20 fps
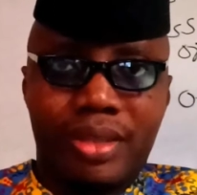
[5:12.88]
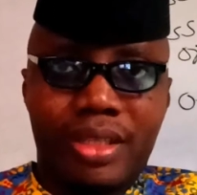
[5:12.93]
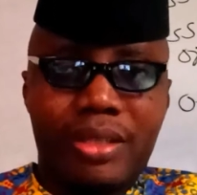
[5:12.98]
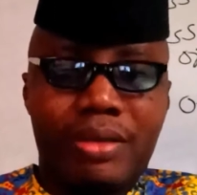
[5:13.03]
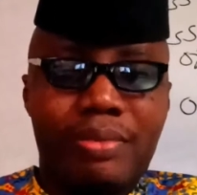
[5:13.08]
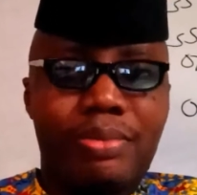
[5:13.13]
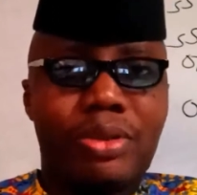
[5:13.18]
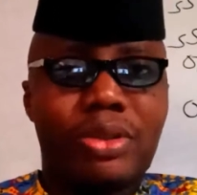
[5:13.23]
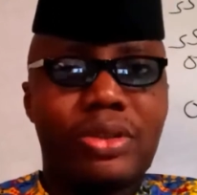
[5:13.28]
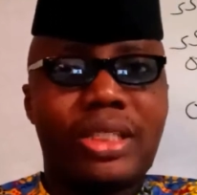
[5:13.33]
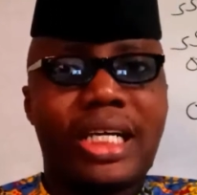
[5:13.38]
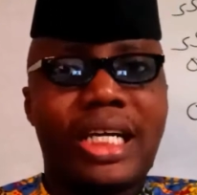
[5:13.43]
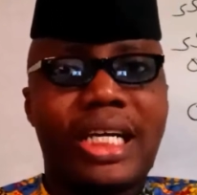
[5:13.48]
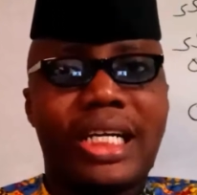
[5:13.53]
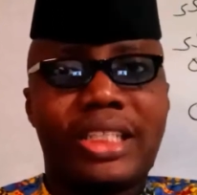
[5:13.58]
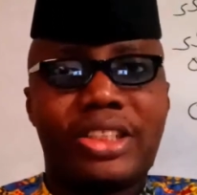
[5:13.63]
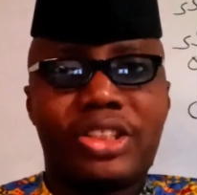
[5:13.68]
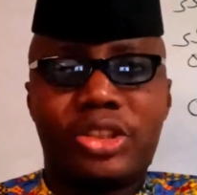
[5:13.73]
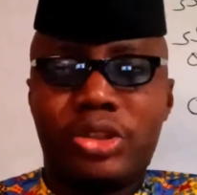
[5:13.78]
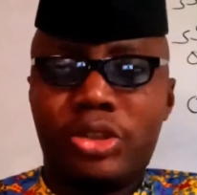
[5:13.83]
But I
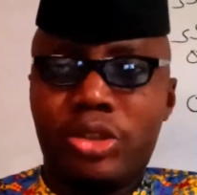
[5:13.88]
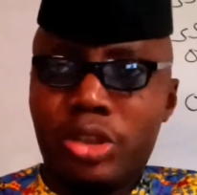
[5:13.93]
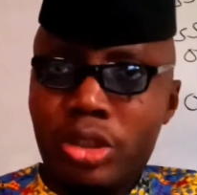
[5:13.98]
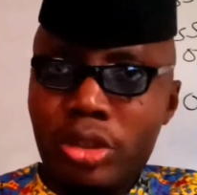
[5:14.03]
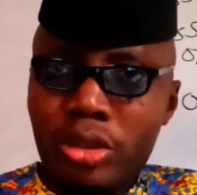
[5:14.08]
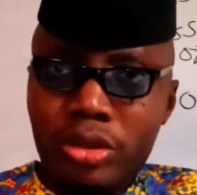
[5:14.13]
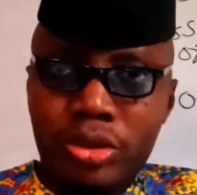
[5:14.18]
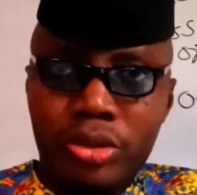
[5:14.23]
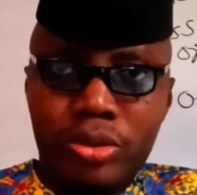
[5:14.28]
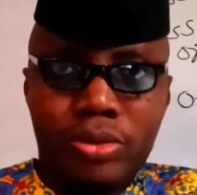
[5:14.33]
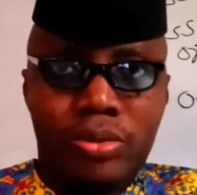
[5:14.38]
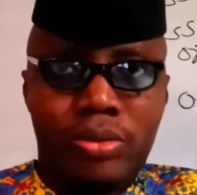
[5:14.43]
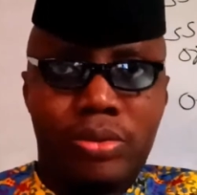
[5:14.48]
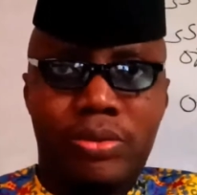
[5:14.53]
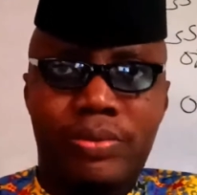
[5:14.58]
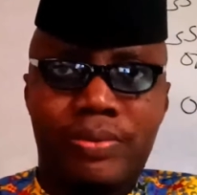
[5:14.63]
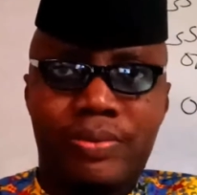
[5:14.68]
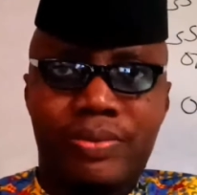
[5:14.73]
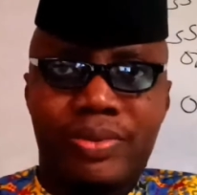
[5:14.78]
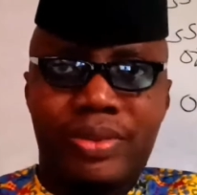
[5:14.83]
assure you
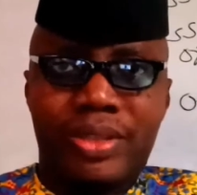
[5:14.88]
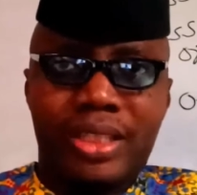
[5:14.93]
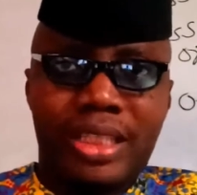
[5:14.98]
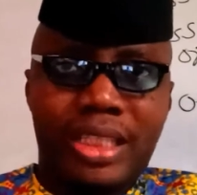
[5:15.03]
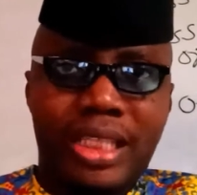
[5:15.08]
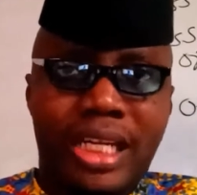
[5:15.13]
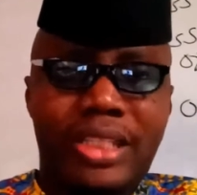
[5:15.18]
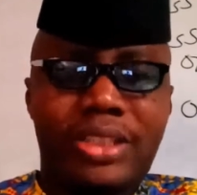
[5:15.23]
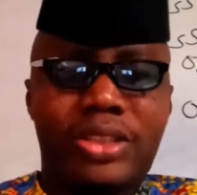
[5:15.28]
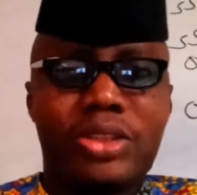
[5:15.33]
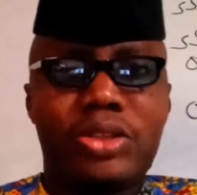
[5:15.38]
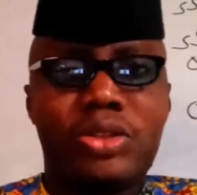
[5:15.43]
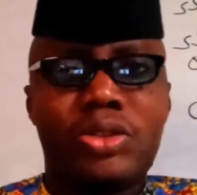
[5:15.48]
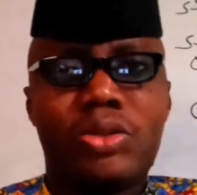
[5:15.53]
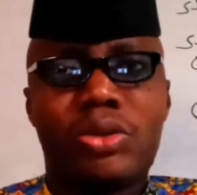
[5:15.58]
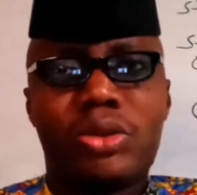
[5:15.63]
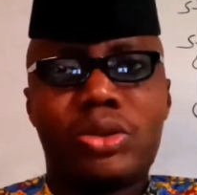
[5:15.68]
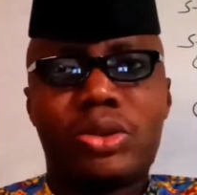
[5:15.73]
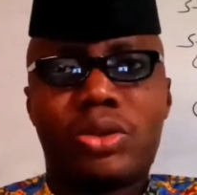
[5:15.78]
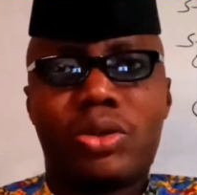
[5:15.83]
that your
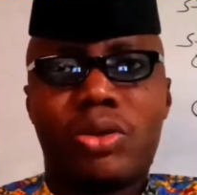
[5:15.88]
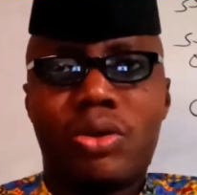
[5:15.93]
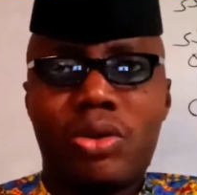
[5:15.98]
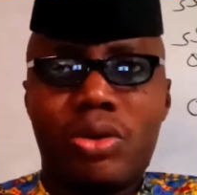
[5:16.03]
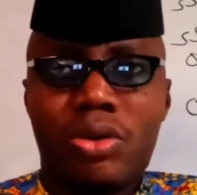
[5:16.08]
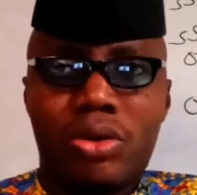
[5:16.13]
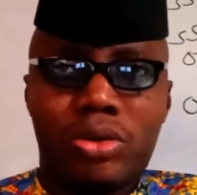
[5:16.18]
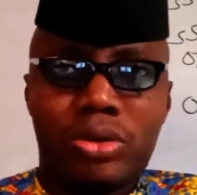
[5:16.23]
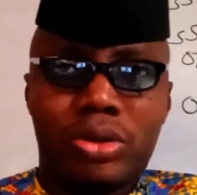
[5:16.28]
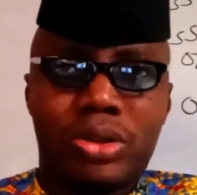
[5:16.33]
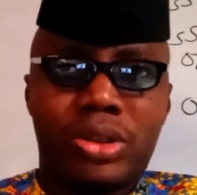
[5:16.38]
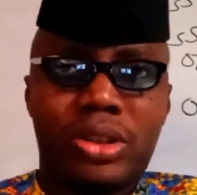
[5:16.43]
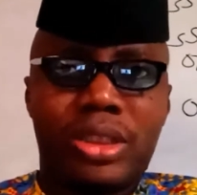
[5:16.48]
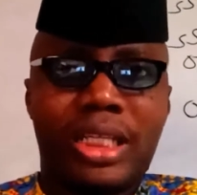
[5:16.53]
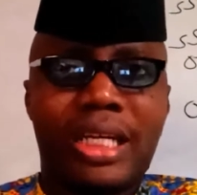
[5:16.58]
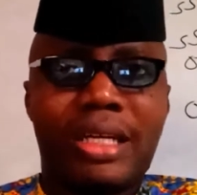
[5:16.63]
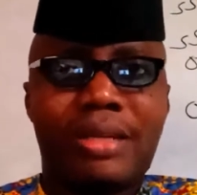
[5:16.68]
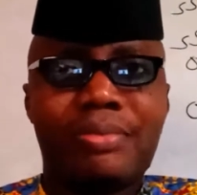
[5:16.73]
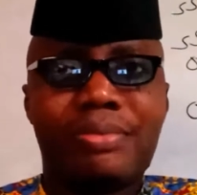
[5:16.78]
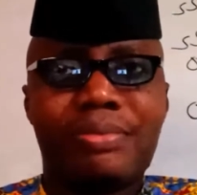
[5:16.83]
scores
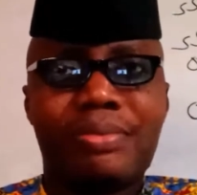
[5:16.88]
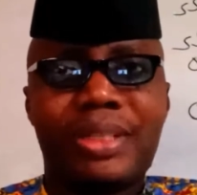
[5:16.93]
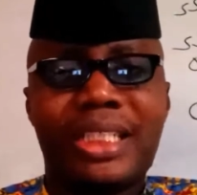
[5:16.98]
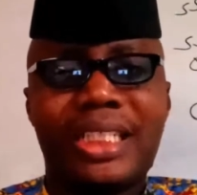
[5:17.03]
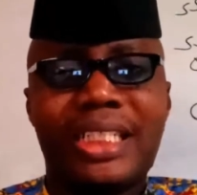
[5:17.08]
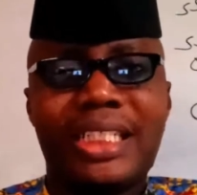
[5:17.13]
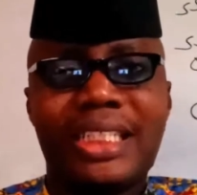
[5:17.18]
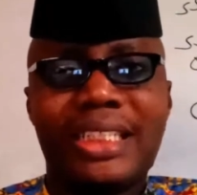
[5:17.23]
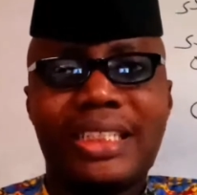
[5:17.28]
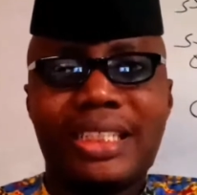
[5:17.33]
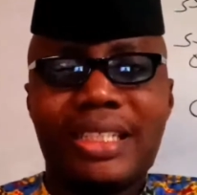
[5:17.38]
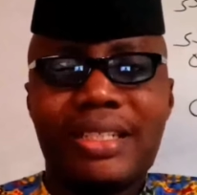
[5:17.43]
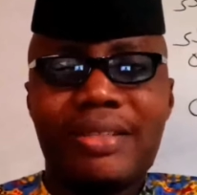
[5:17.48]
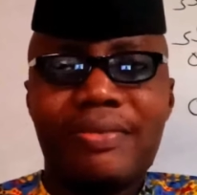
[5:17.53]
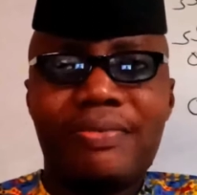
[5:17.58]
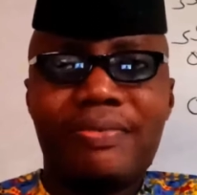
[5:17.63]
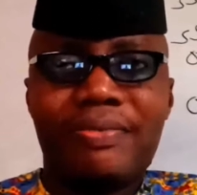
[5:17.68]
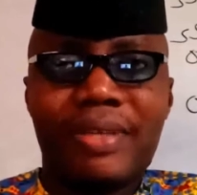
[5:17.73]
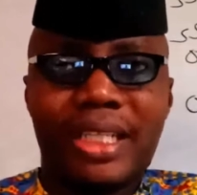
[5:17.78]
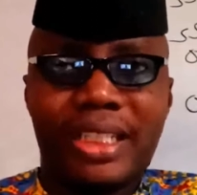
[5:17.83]
can be easily
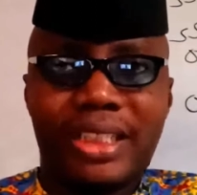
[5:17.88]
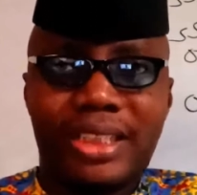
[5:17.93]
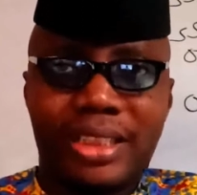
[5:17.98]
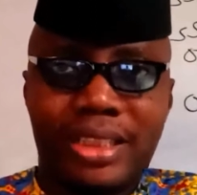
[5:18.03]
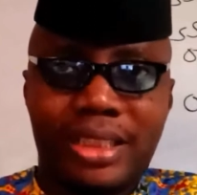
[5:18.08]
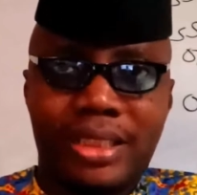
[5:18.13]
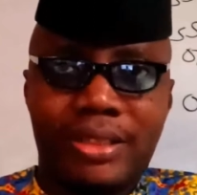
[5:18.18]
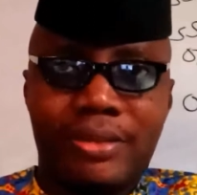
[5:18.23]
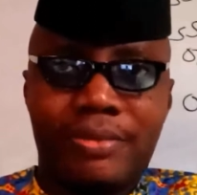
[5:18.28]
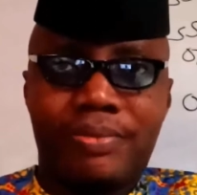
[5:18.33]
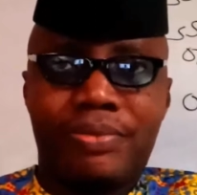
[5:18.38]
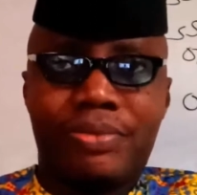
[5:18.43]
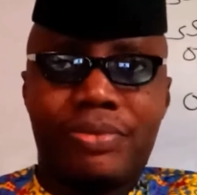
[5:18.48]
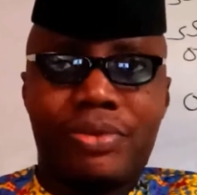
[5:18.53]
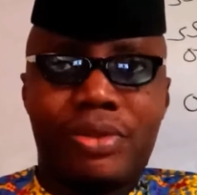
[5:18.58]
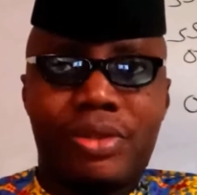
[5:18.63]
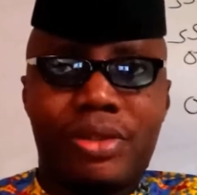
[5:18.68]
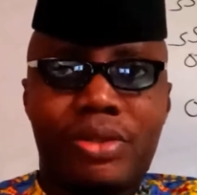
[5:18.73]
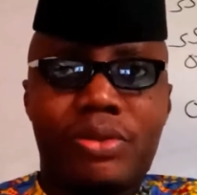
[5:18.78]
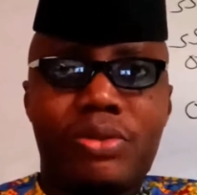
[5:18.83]
fetched
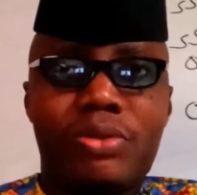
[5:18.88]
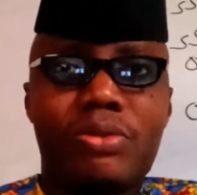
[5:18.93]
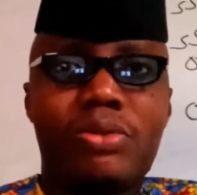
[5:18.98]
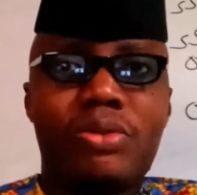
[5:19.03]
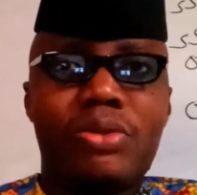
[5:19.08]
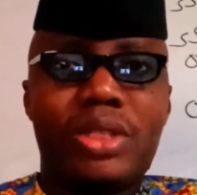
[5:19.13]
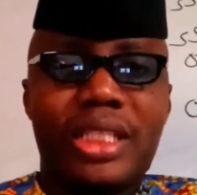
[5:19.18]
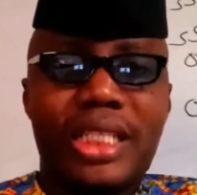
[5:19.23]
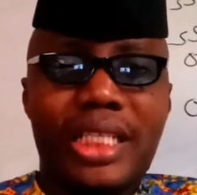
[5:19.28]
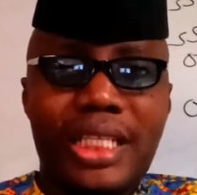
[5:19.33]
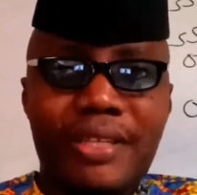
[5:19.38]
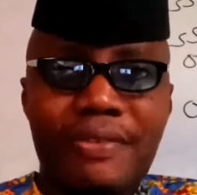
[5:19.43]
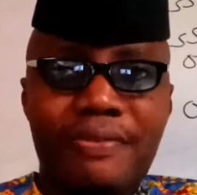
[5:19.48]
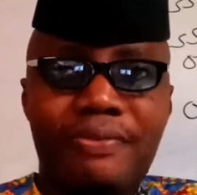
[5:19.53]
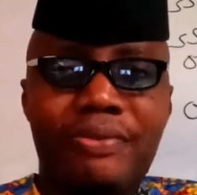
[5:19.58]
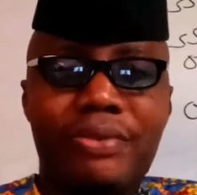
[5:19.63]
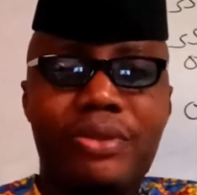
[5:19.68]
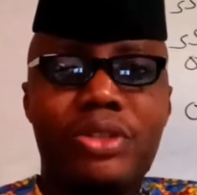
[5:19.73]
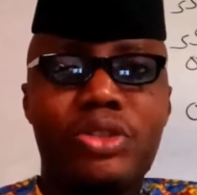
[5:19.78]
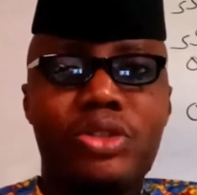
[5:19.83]
if
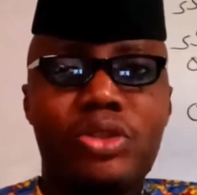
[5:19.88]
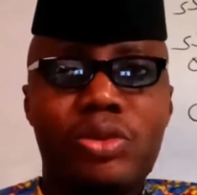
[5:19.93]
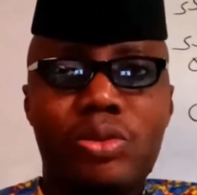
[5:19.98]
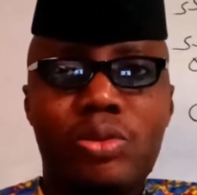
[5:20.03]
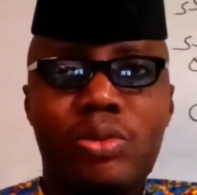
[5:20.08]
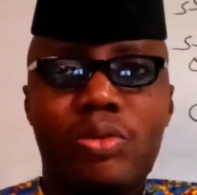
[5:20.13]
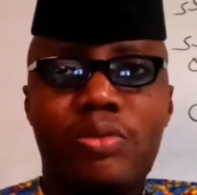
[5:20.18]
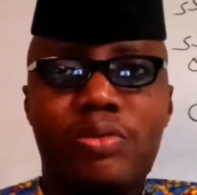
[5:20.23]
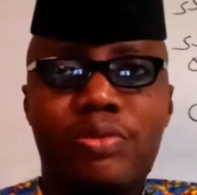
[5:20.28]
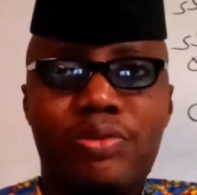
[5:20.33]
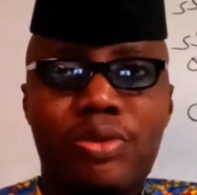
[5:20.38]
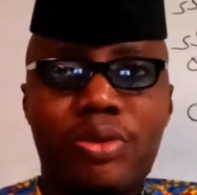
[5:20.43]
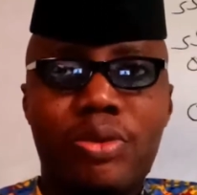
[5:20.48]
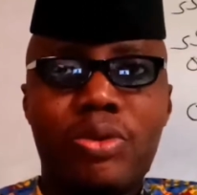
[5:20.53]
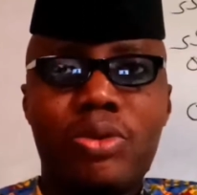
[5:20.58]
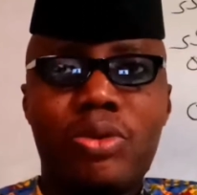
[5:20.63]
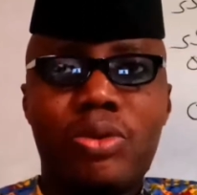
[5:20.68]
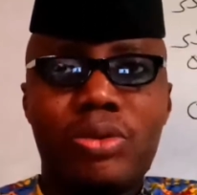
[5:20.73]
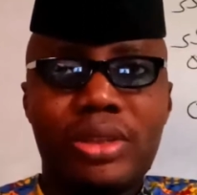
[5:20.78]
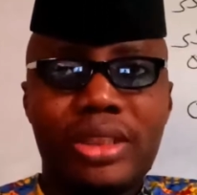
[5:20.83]
you
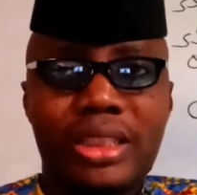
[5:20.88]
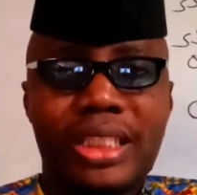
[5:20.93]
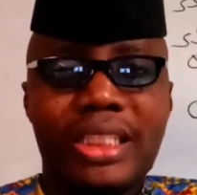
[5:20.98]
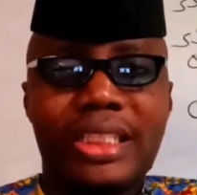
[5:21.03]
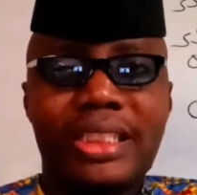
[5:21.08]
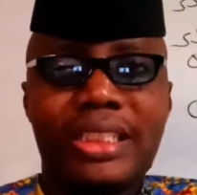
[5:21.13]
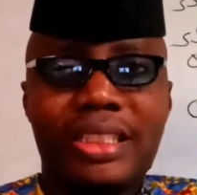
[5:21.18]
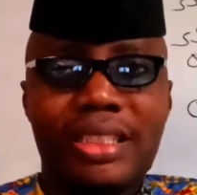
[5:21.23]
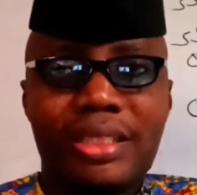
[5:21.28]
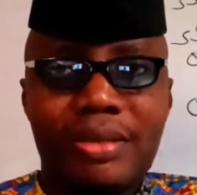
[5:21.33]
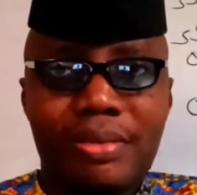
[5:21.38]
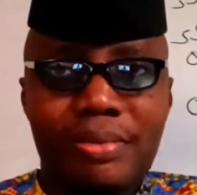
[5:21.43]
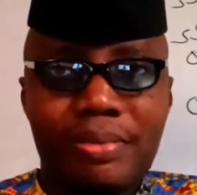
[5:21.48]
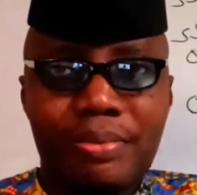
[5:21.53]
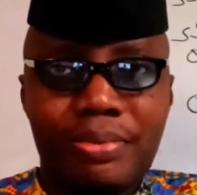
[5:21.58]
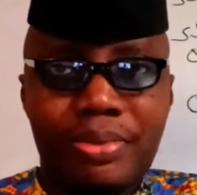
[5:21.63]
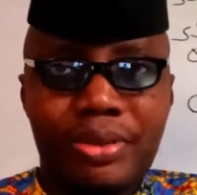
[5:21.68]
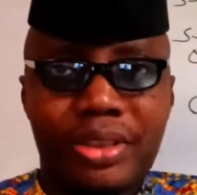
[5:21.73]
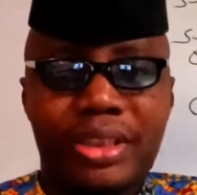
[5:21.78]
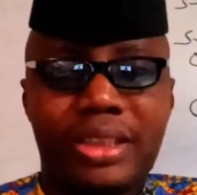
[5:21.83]
follow this
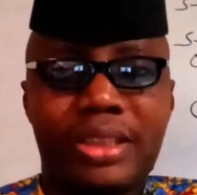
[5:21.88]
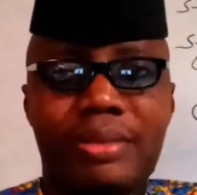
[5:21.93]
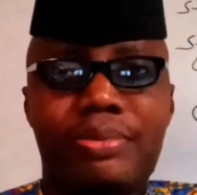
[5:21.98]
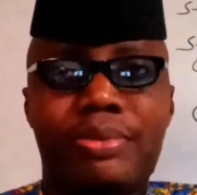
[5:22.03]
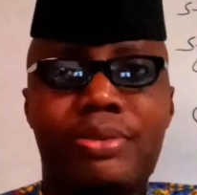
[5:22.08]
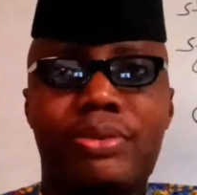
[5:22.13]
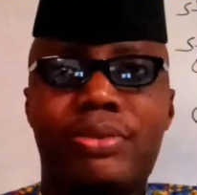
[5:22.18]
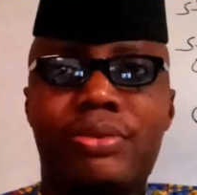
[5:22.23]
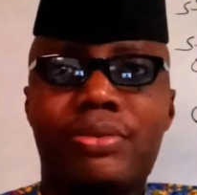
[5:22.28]
principle.